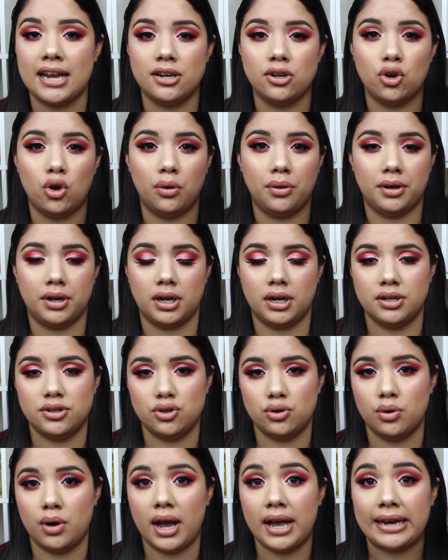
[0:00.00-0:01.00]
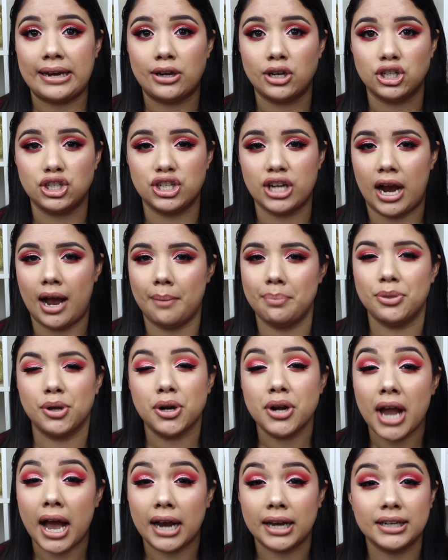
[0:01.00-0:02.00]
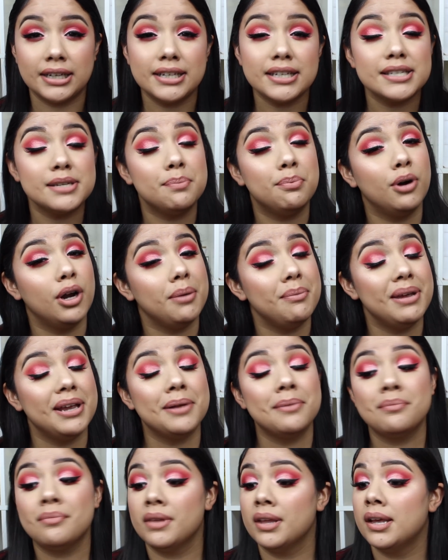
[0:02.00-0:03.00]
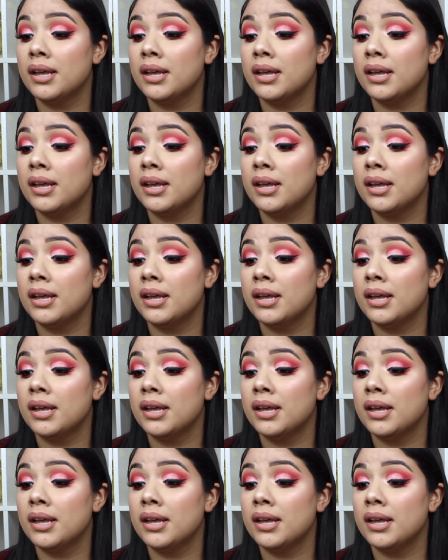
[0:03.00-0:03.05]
I know they're gonna do a good job. They're not gonna disappoint me.